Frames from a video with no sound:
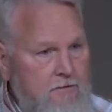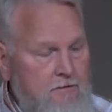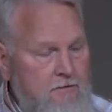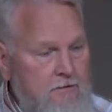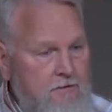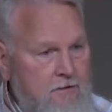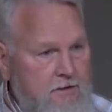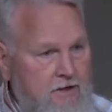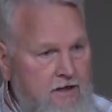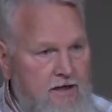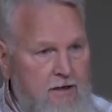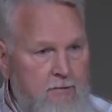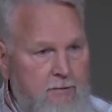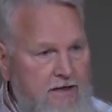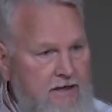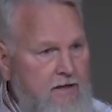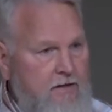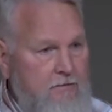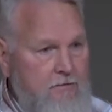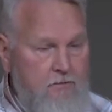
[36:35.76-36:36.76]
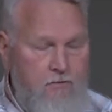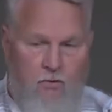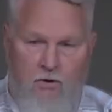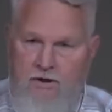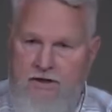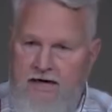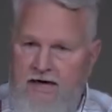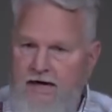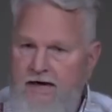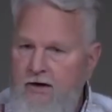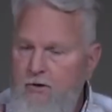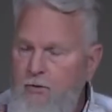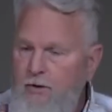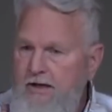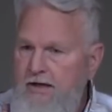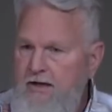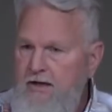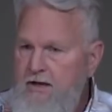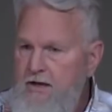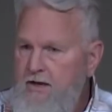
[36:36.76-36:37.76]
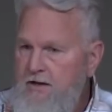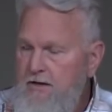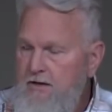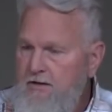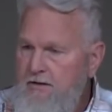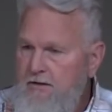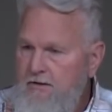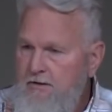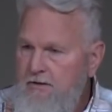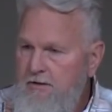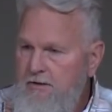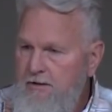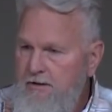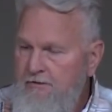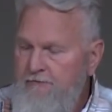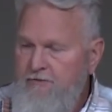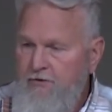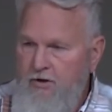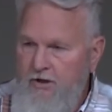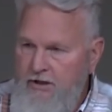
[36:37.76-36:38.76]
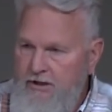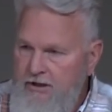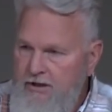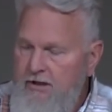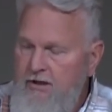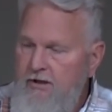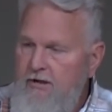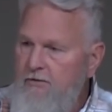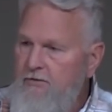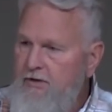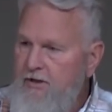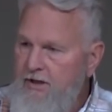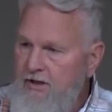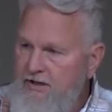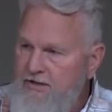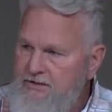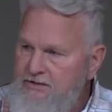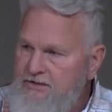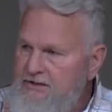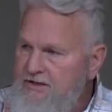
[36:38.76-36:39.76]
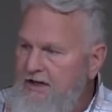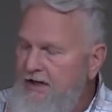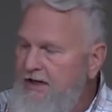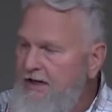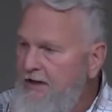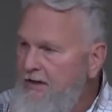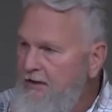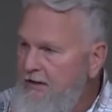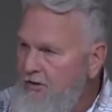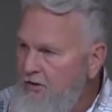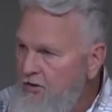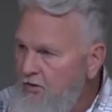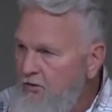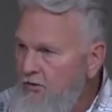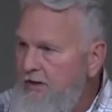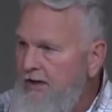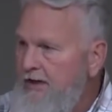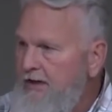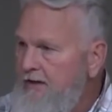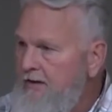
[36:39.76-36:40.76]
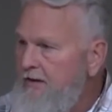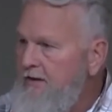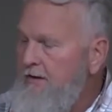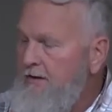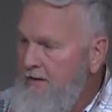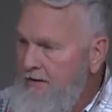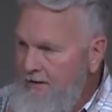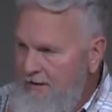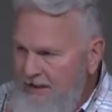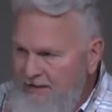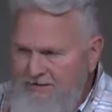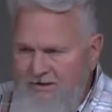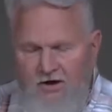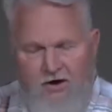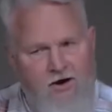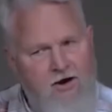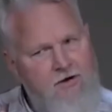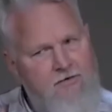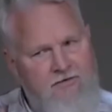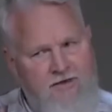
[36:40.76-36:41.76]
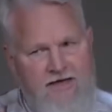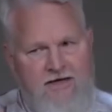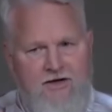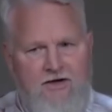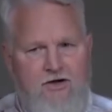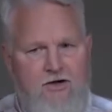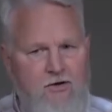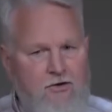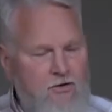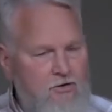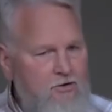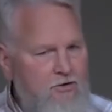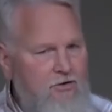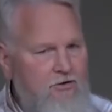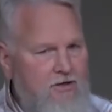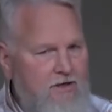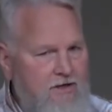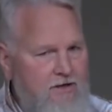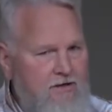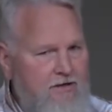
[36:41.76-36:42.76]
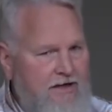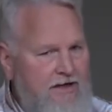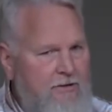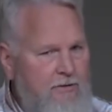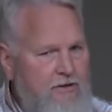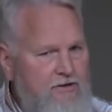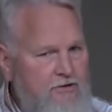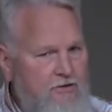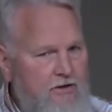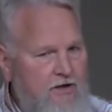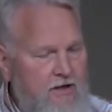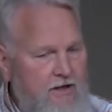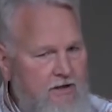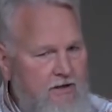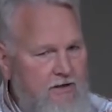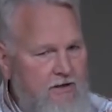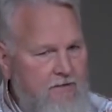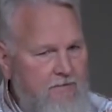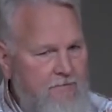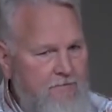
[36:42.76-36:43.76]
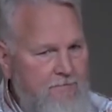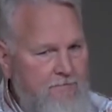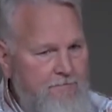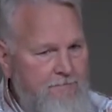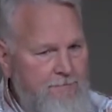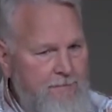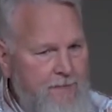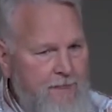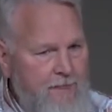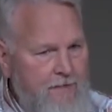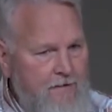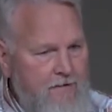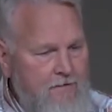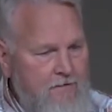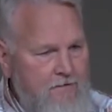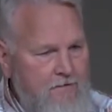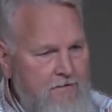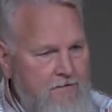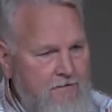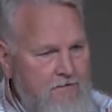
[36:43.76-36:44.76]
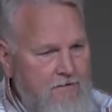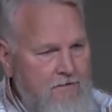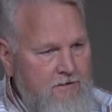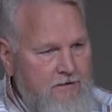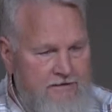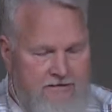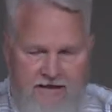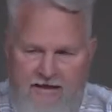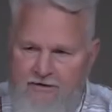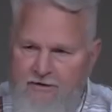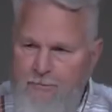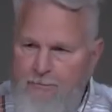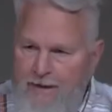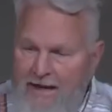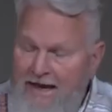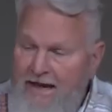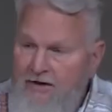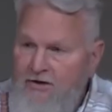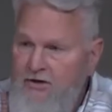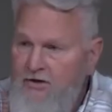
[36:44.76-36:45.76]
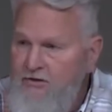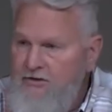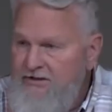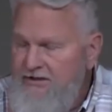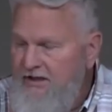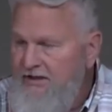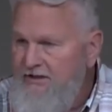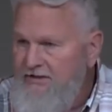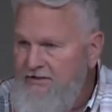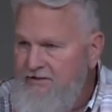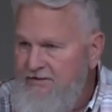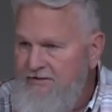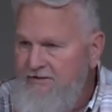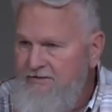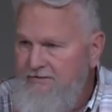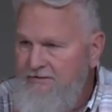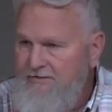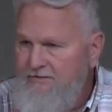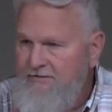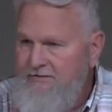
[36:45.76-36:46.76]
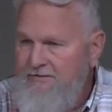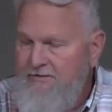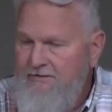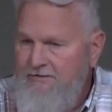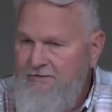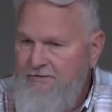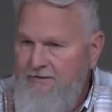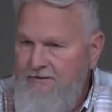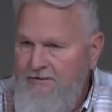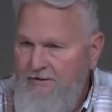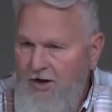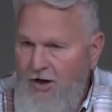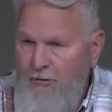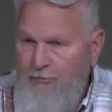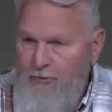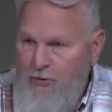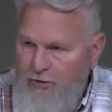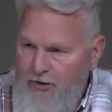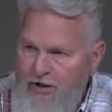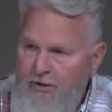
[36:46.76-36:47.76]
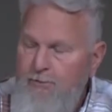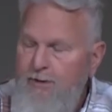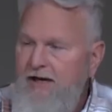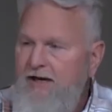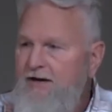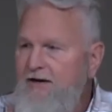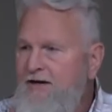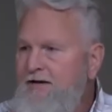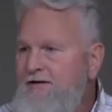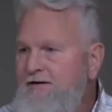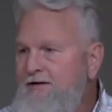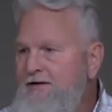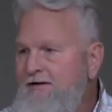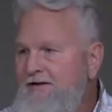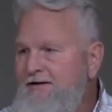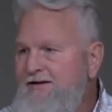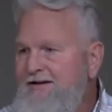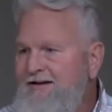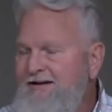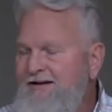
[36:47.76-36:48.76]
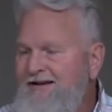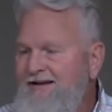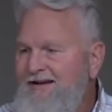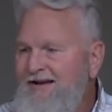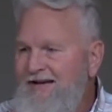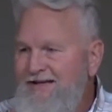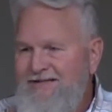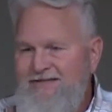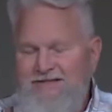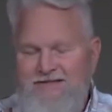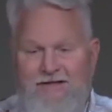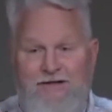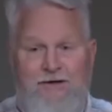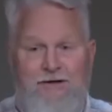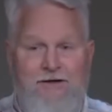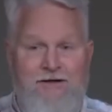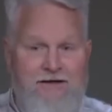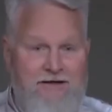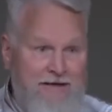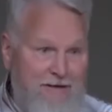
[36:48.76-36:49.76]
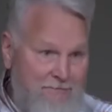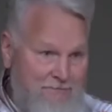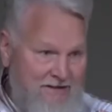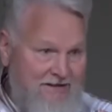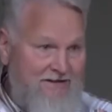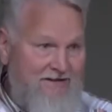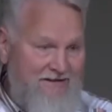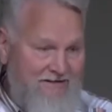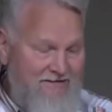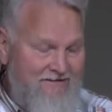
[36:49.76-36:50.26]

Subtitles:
They're going to meet one night a week, and for a year they're going to study Greek. That's a hard thing to do, to learn the language Greek. He said, the bad news is our prayer meeting is still empty.